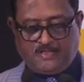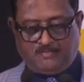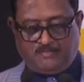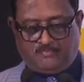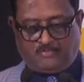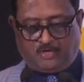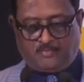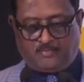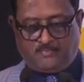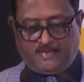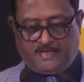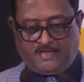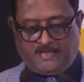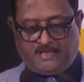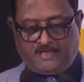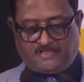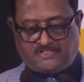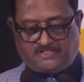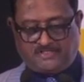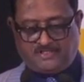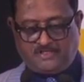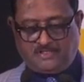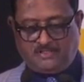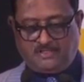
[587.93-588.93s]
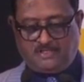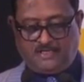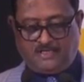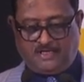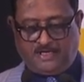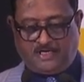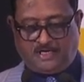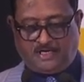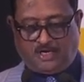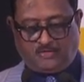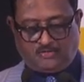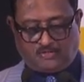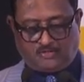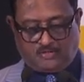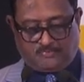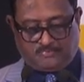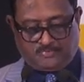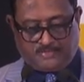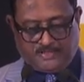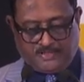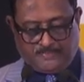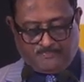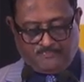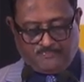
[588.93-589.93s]
for mediation, and out
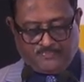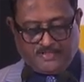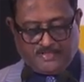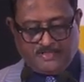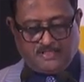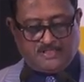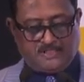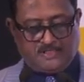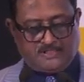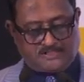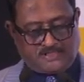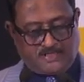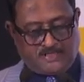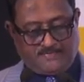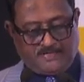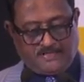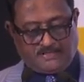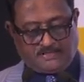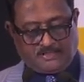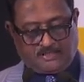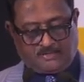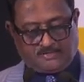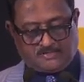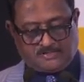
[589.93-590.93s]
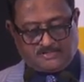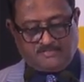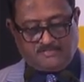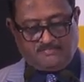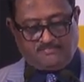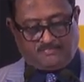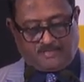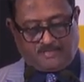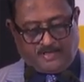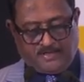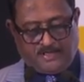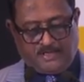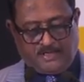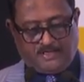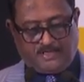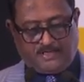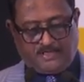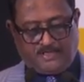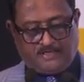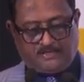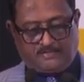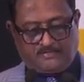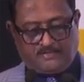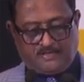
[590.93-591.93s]
of them
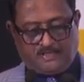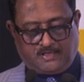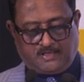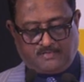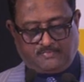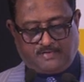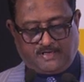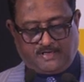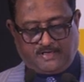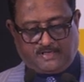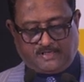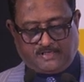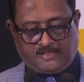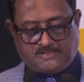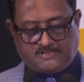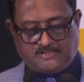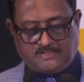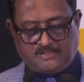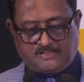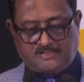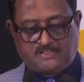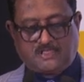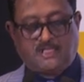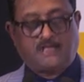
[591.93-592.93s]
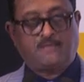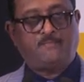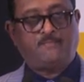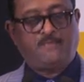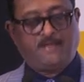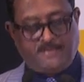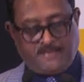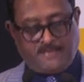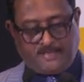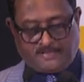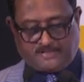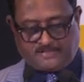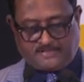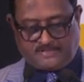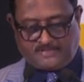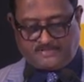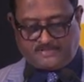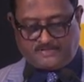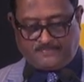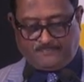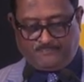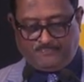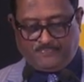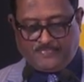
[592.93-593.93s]
7,525 cases are mediated
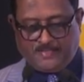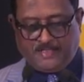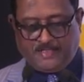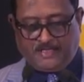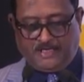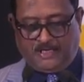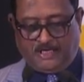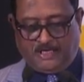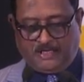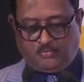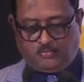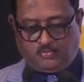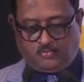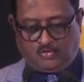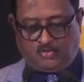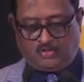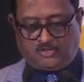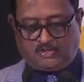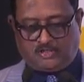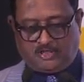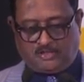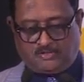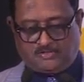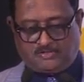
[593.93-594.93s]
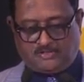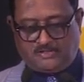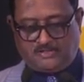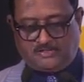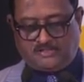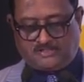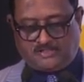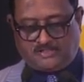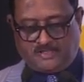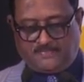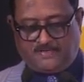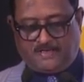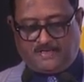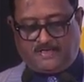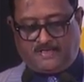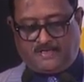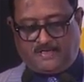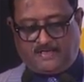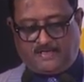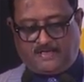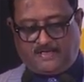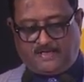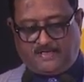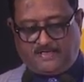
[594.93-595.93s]
and
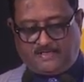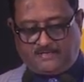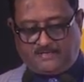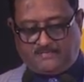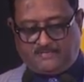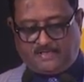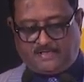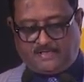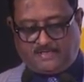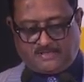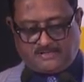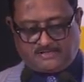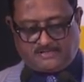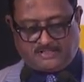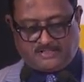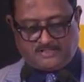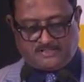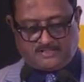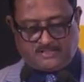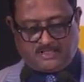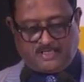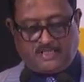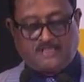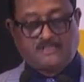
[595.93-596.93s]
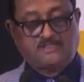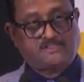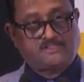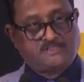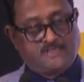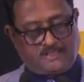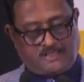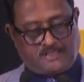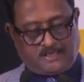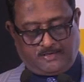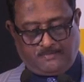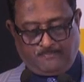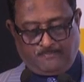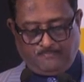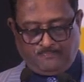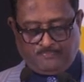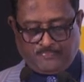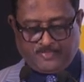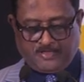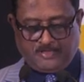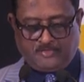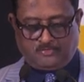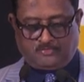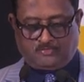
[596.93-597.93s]
4,791 cases are settled
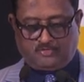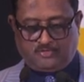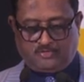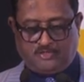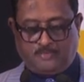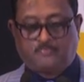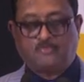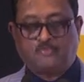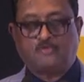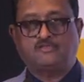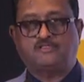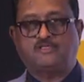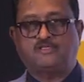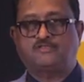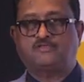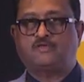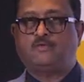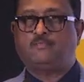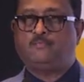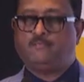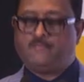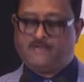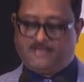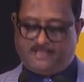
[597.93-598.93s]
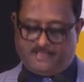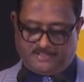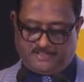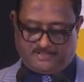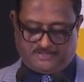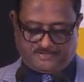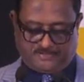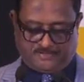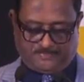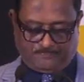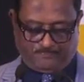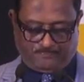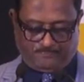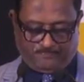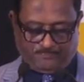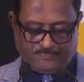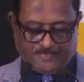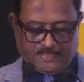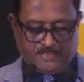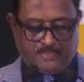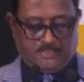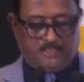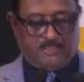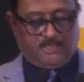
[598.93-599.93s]
through the process of mediation.
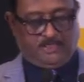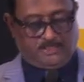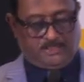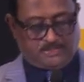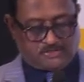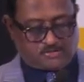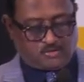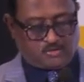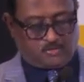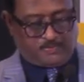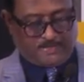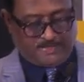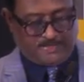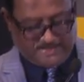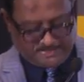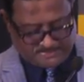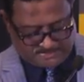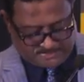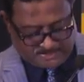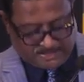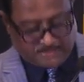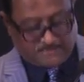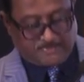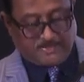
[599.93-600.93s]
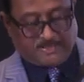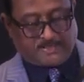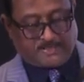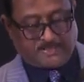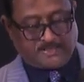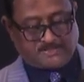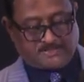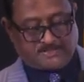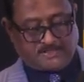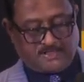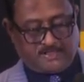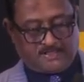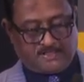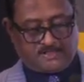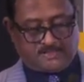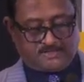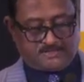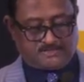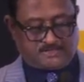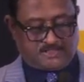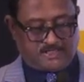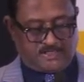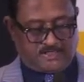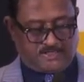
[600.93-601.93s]
insofar as arbitration and
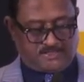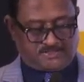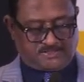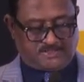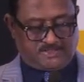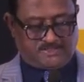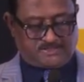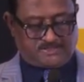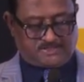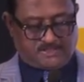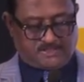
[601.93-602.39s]
conciliation is